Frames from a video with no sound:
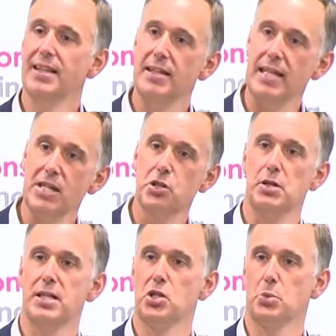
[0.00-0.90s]
the easier
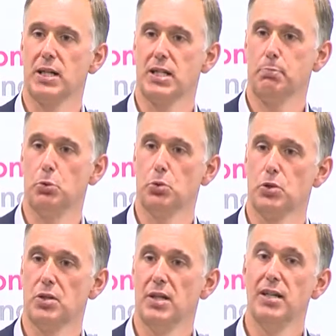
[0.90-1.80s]
it is to
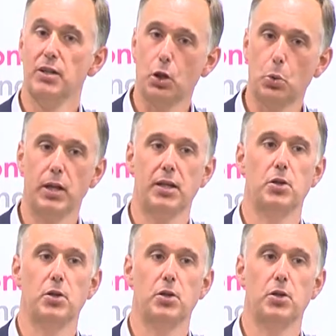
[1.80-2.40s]
export, the quicker